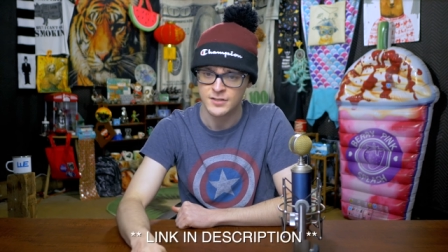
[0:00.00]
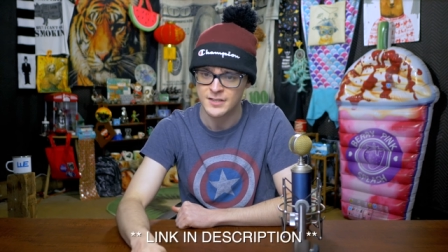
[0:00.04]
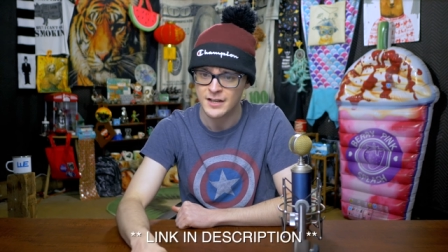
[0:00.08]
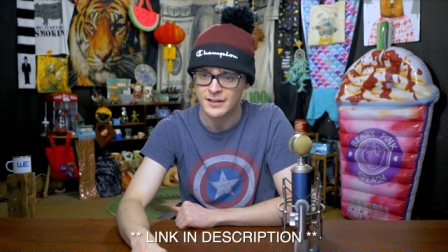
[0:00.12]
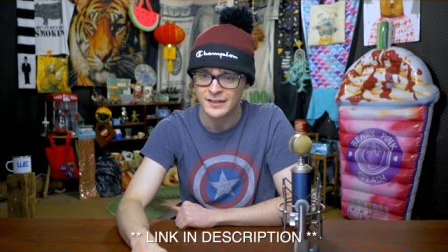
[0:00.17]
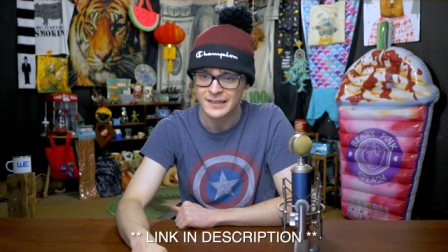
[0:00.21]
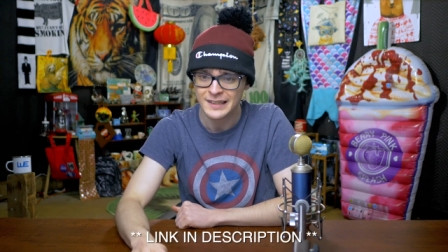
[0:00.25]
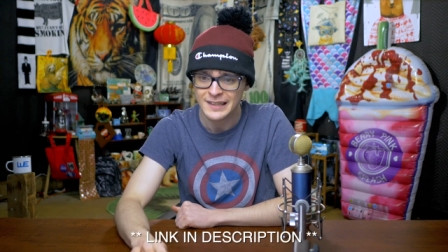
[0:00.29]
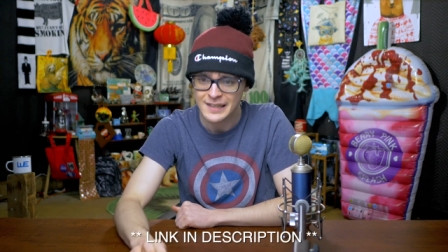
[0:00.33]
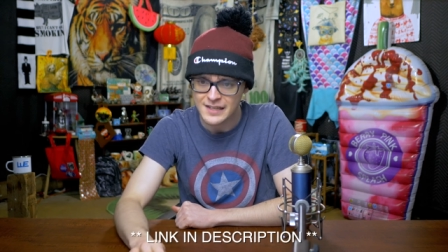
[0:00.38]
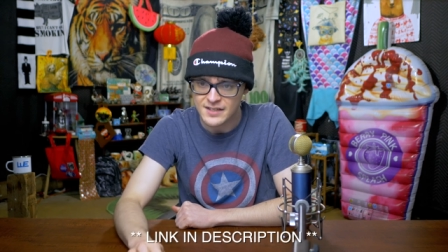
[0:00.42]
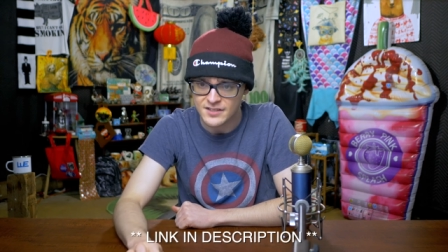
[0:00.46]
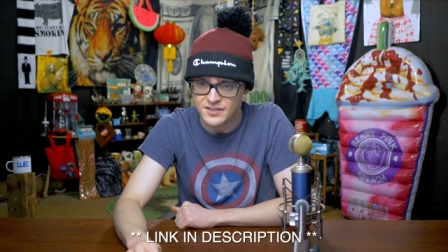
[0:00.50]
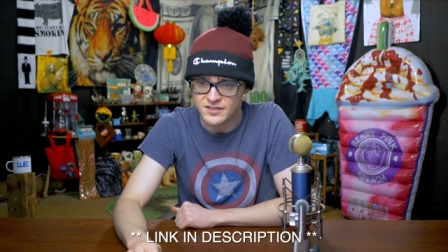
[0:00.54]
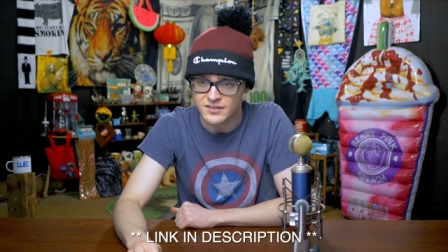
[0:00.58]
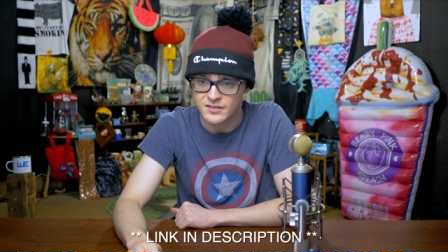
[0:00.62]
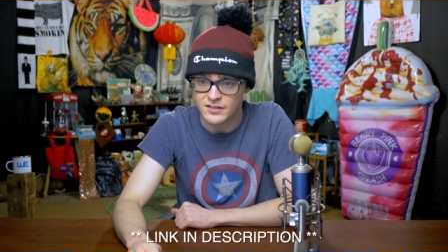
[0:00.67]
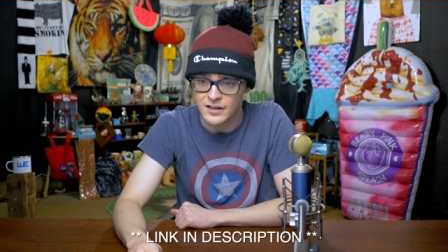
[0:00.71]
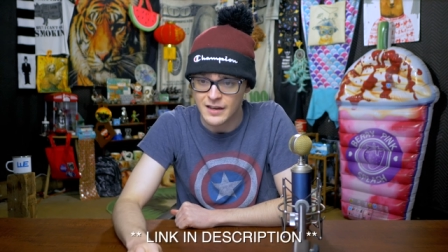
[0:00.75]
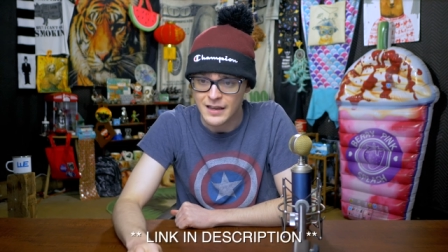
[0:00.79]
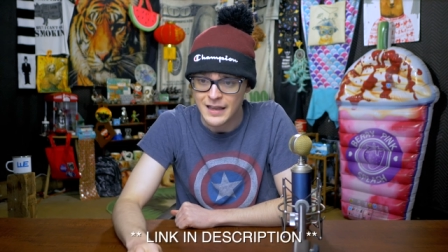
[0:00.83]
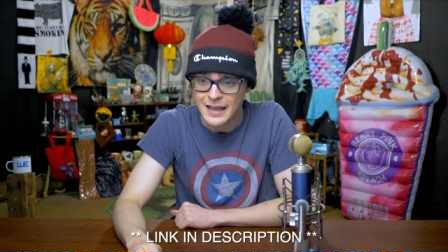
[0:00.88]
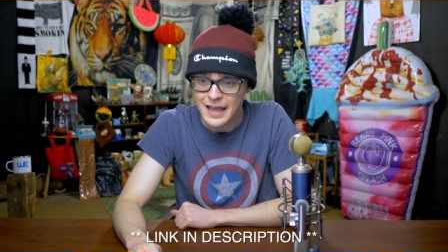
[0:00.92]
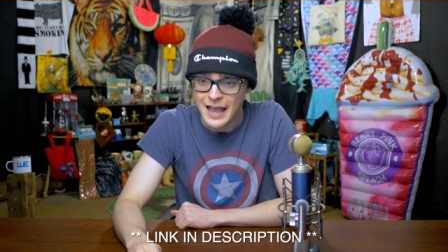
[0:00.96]
Their
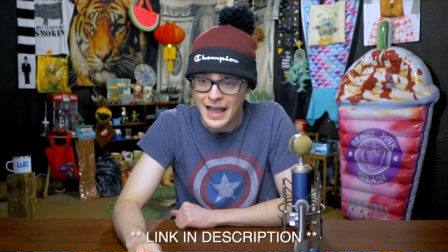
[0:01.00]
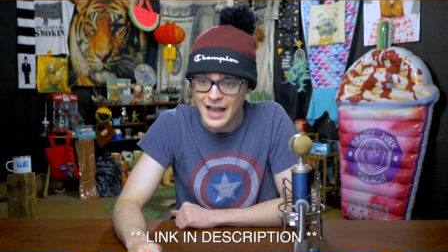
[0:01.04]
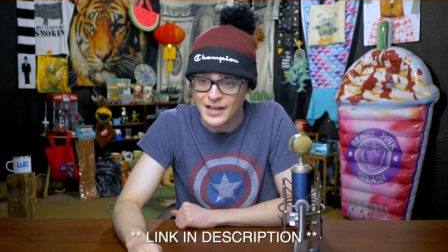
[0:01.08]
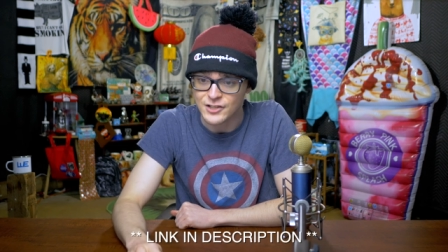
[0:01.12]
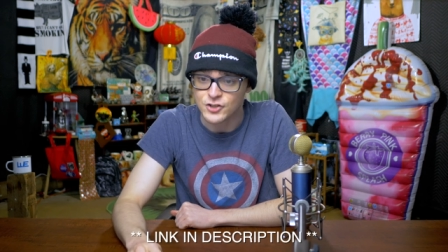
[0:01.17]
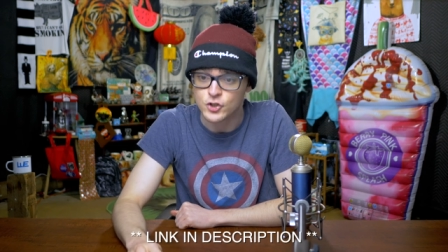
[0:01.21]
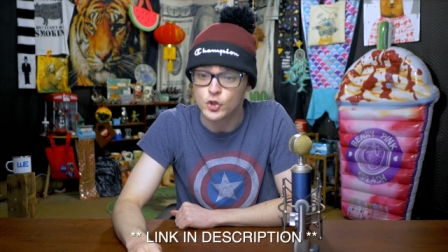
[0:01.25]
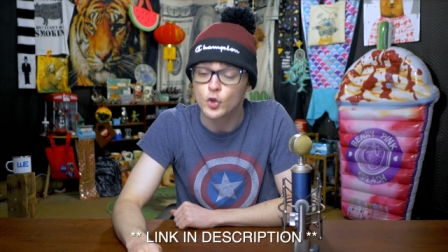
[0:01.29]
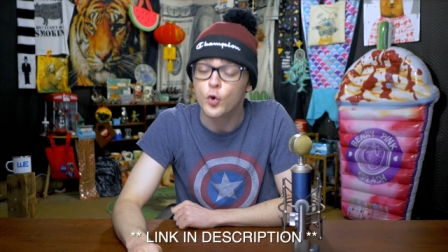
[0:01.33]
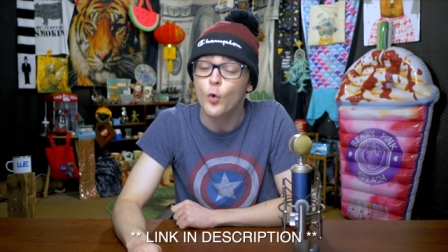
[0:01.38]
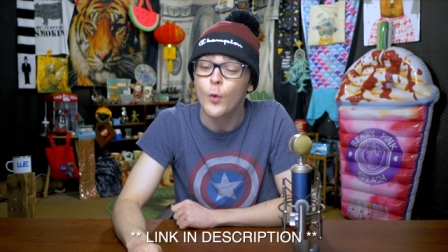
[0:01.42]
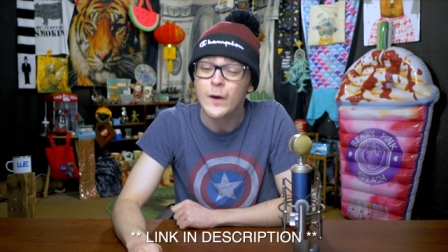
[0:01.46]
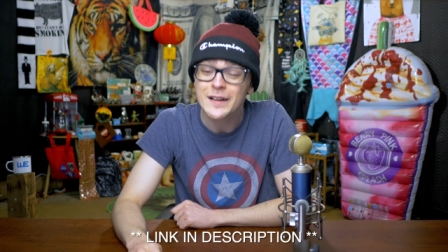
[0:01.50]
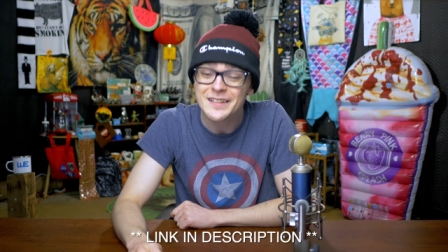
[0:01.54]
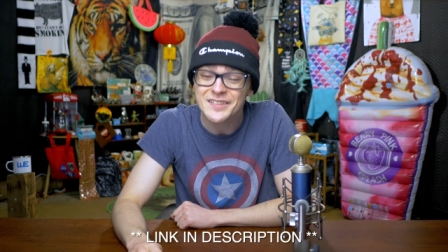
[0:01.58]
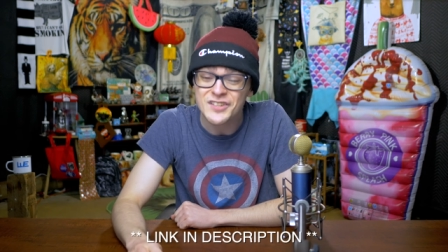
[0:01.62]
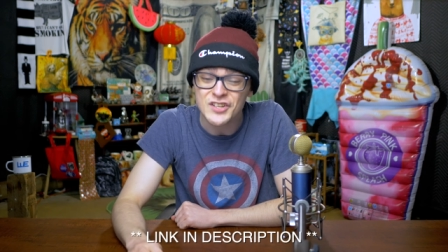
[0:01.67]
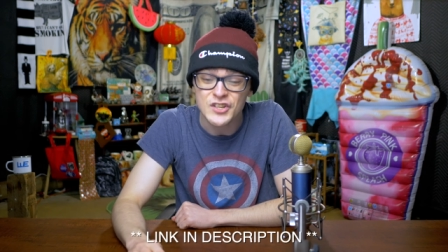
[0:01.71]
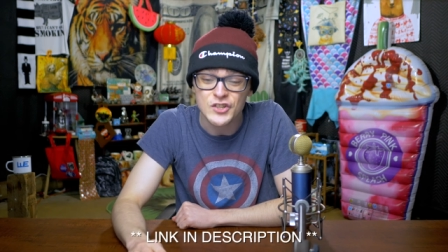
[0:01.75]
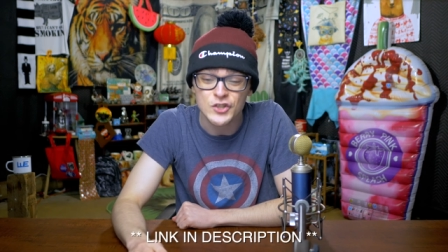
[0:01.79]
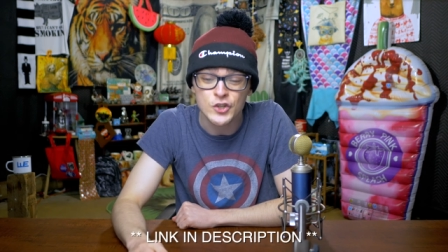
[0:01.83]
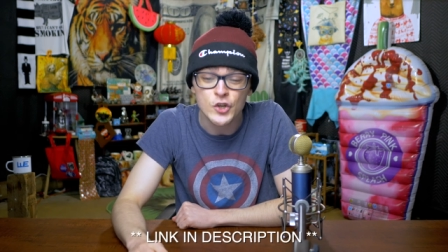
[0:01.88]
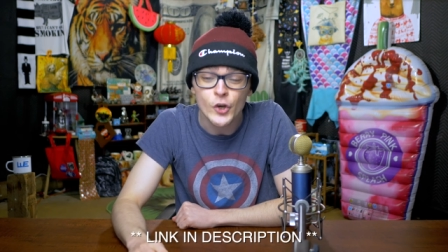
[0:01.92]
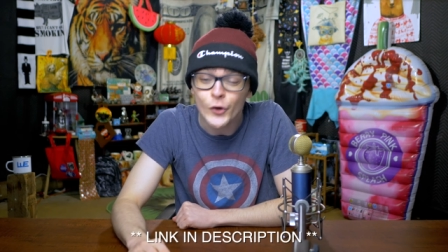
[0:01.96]
list has
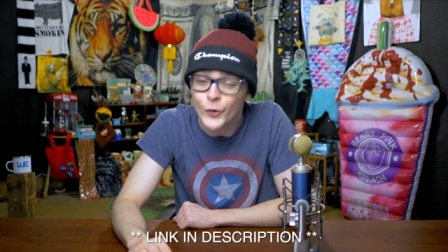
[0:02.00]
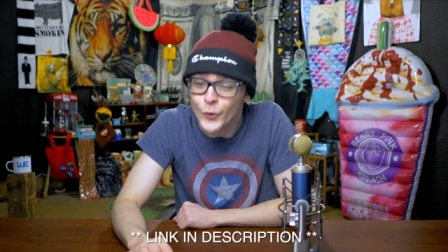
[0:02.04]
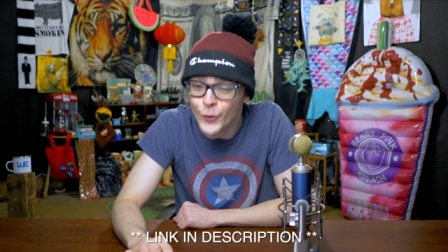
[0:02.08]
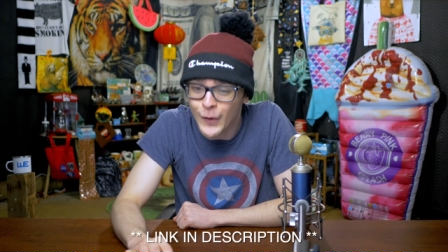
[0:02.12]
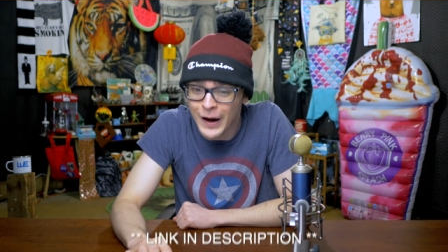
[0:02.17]
22